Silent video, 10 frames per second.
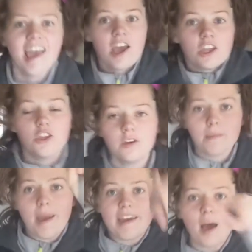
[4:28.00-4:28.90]
out.
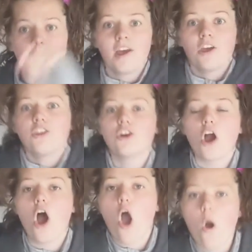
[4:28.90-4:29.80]
You can make up
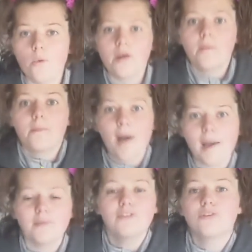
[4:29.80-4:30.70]
your own
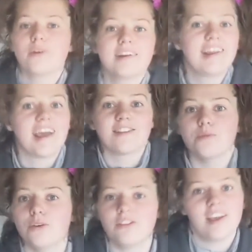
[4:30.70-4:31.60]
Bible story
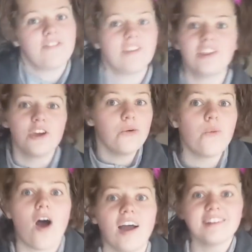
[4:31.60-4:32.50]
dance moves if
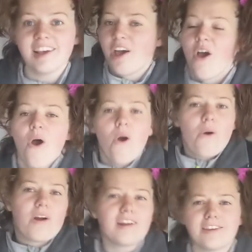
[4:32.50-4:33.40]
you want,
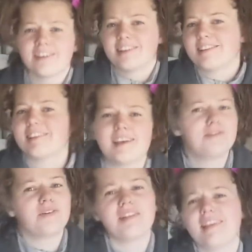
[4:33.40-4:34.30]
or you can
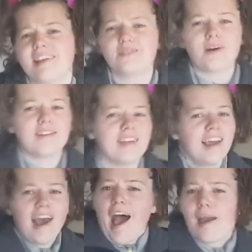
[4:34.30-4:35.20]
just keep doing these
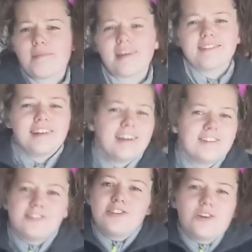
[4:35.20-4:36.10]
ones. I mean,
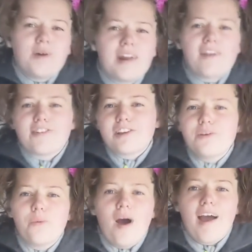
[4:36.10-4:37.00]
do
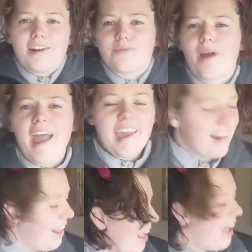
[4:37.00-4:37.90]
whatever you want,
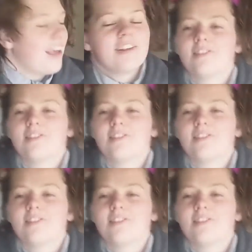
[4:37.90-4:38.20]
right?